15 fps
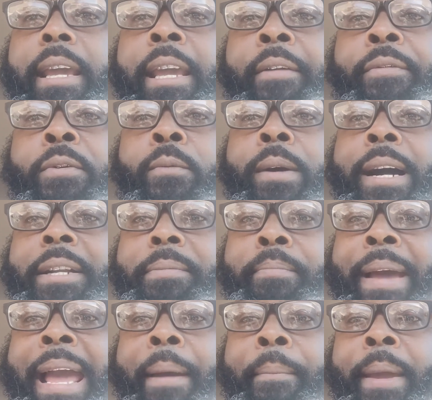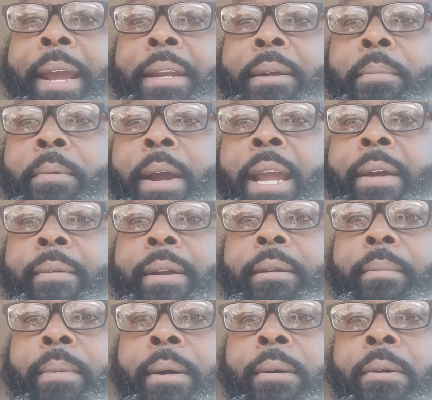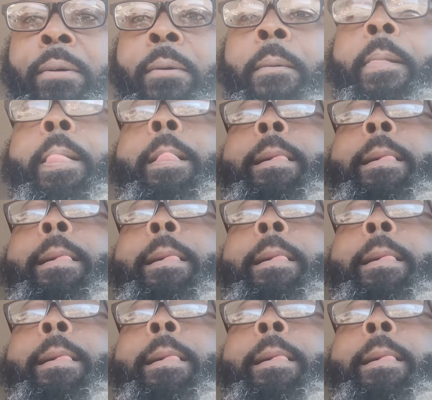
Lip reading: if you watch Batman the Brave and the Bold,